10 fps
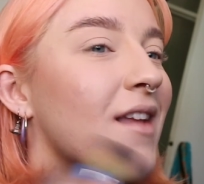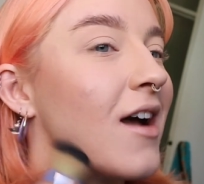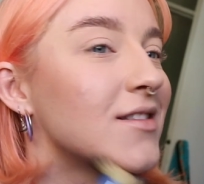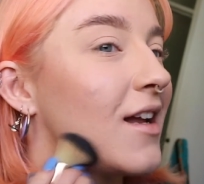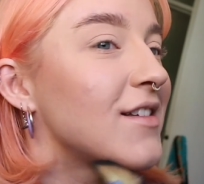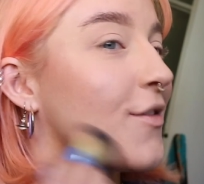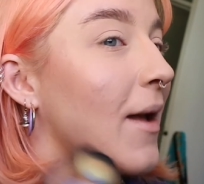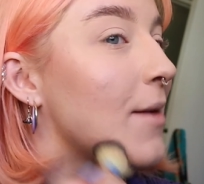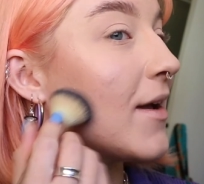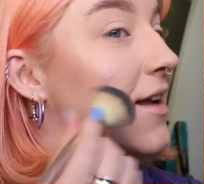A slice of
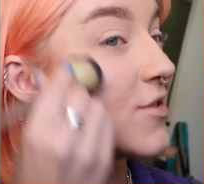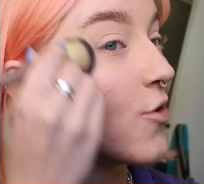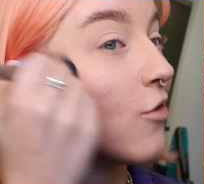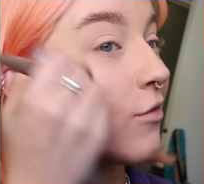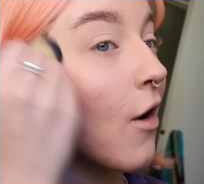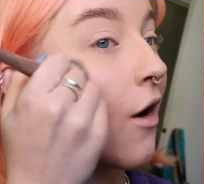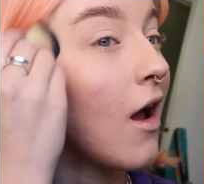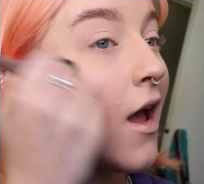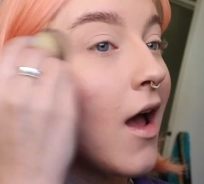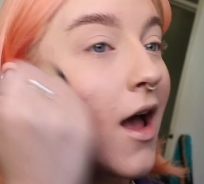paper is not wrong,
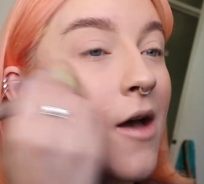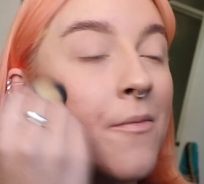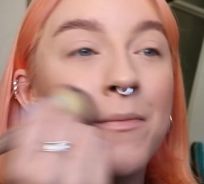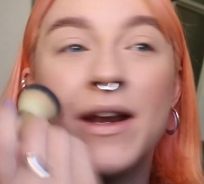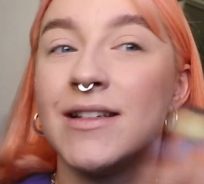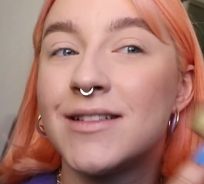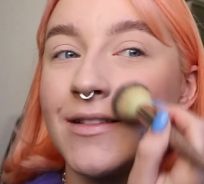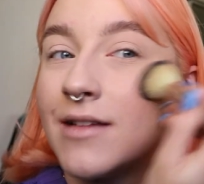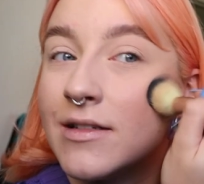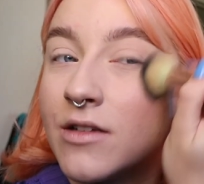but
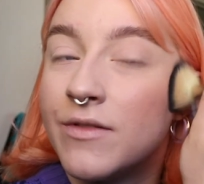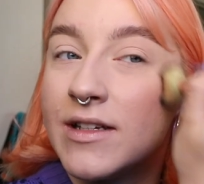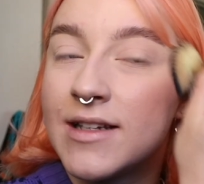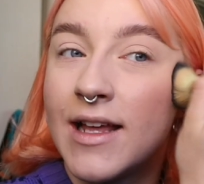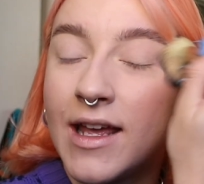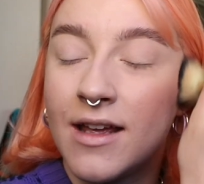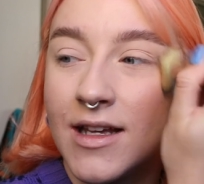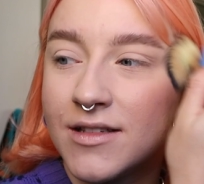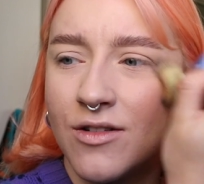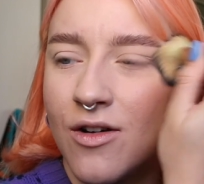it's obviously,
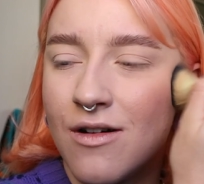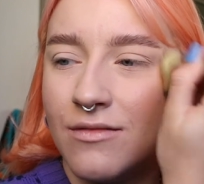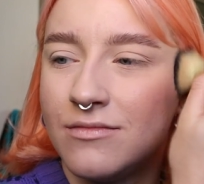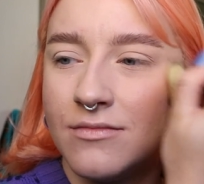it's not